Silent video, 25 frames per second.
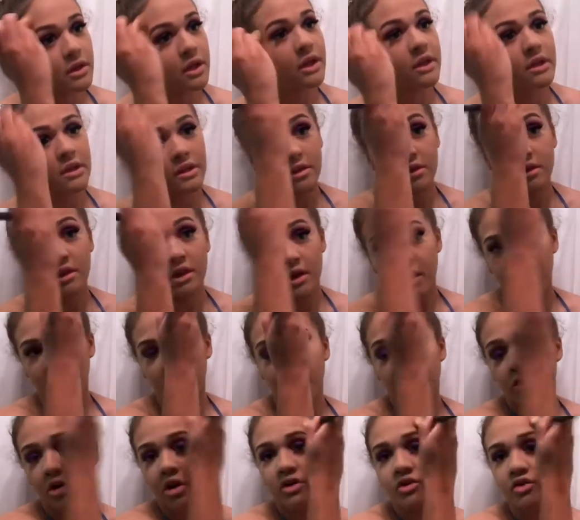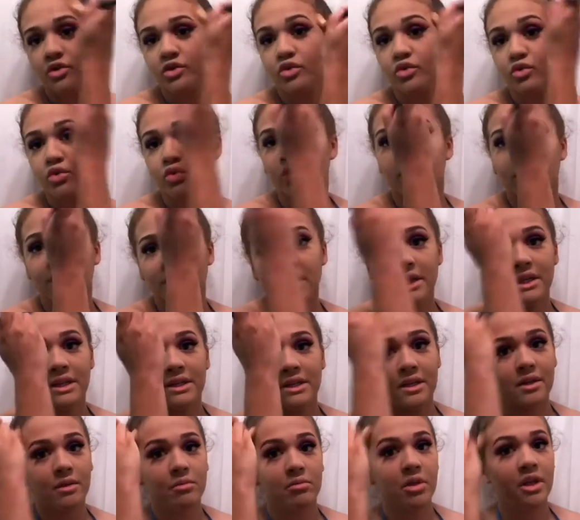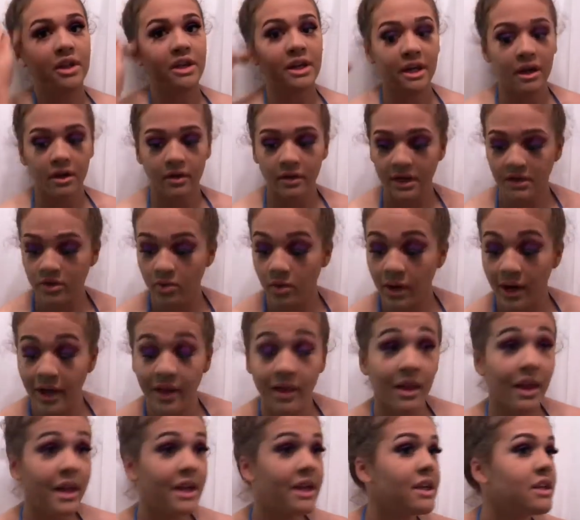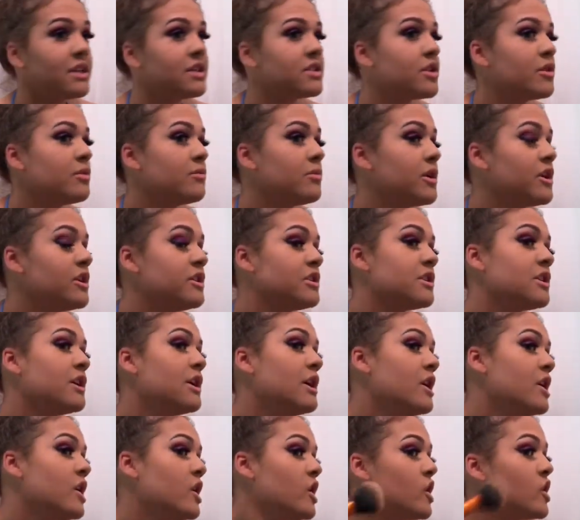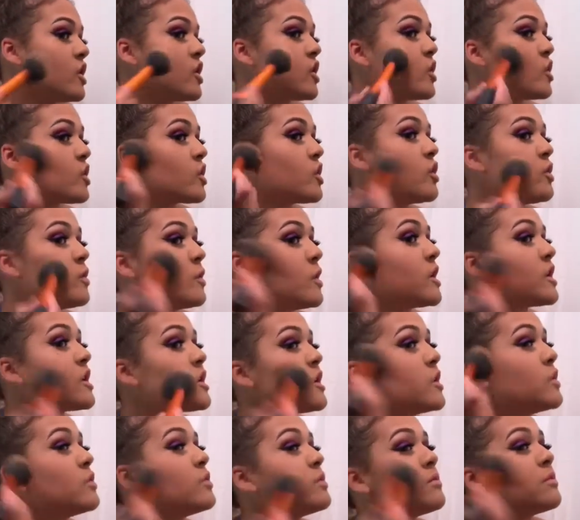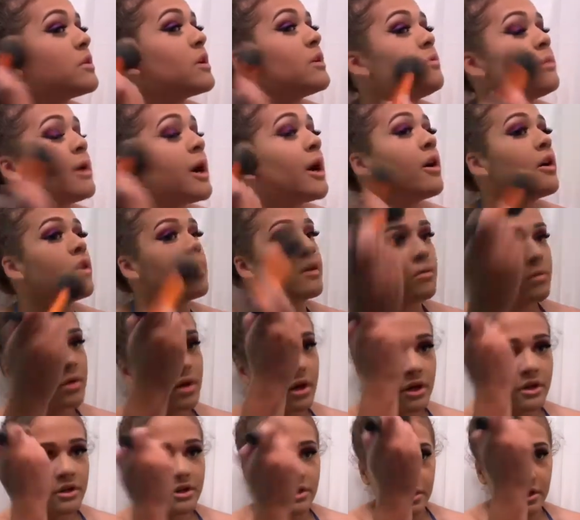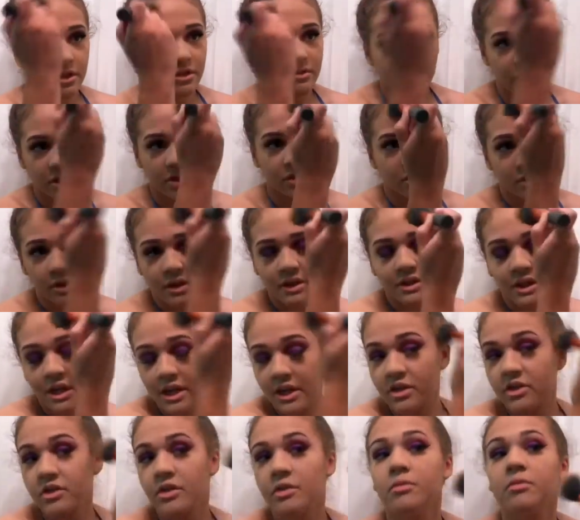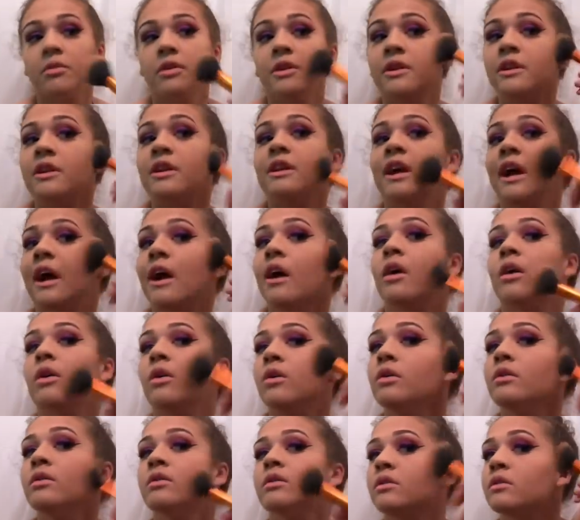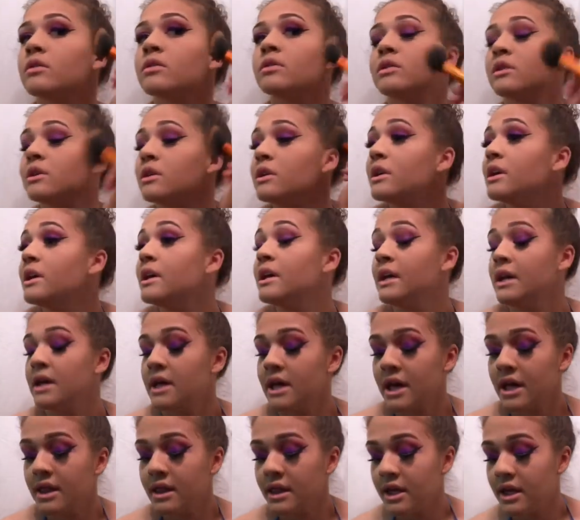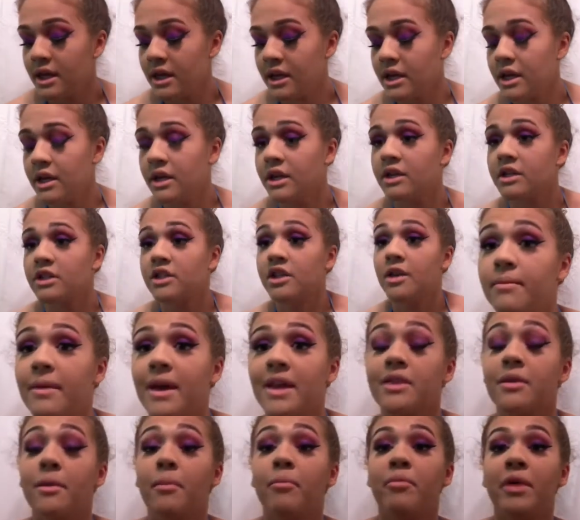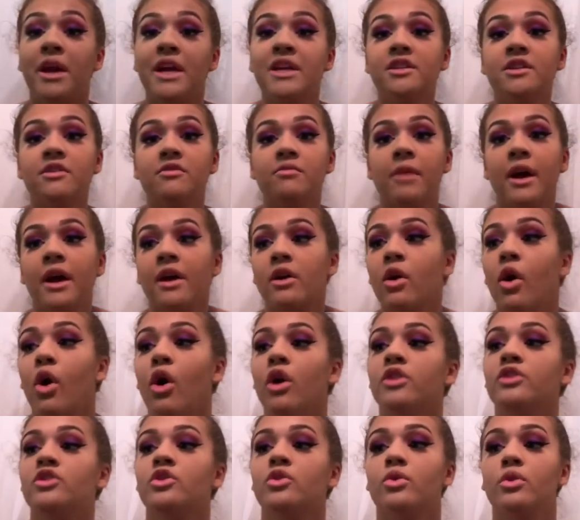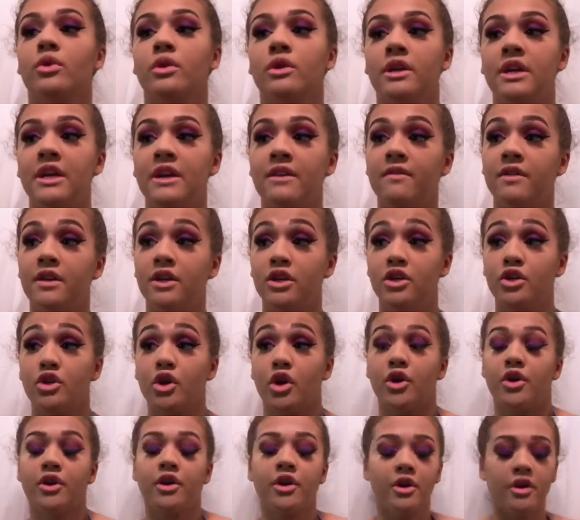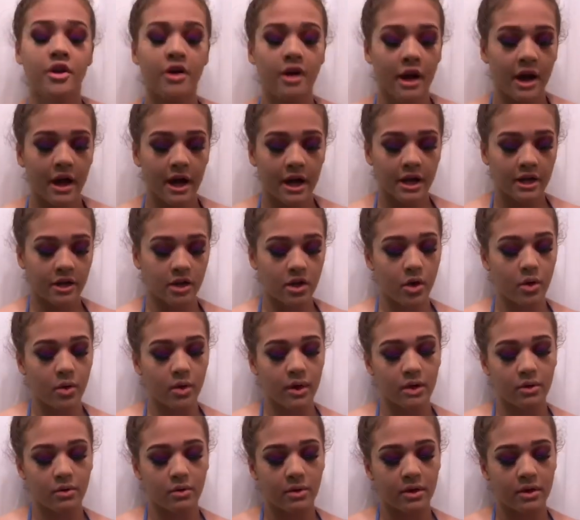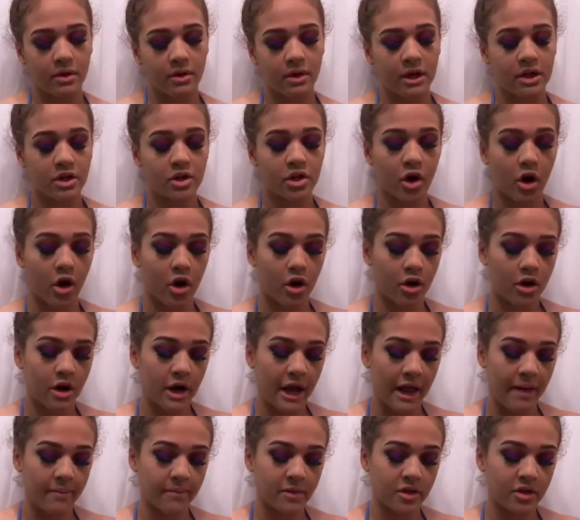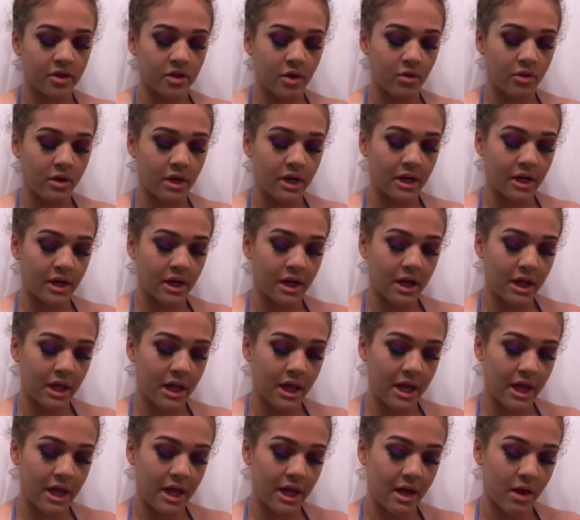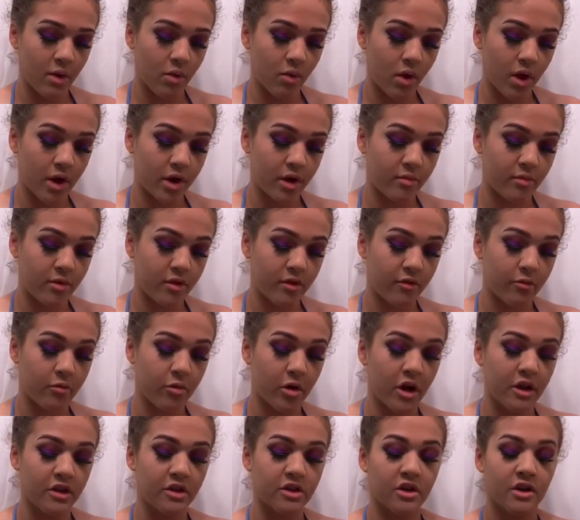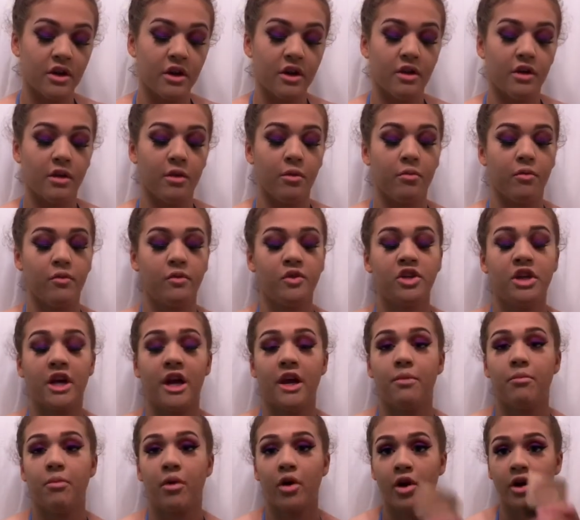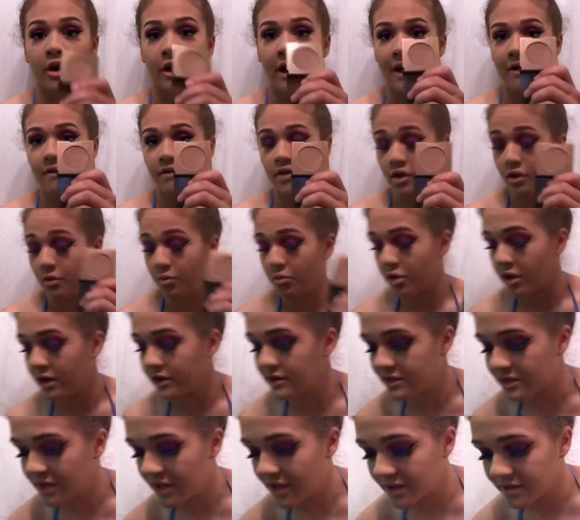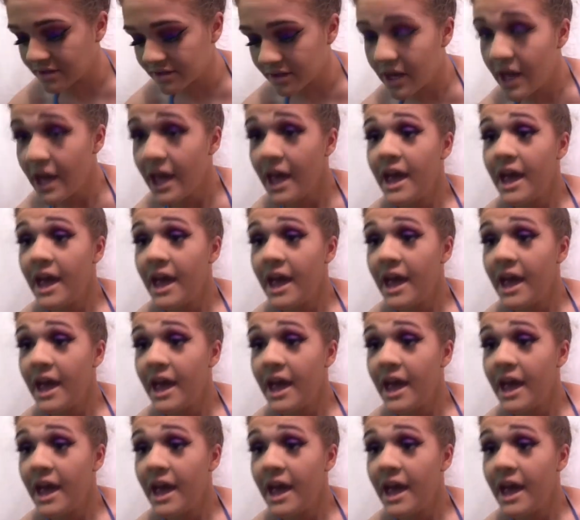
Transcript: And this bronzer is really easy to blend out, that's why I like it so much. And then I'll go back in with my powder brush and just make sure that's extra blended out. And then make the base of my contour even darker, I go in with the Tarte Amazonian Clay Waterproof Bronzer in the shade Park Avenue Princess.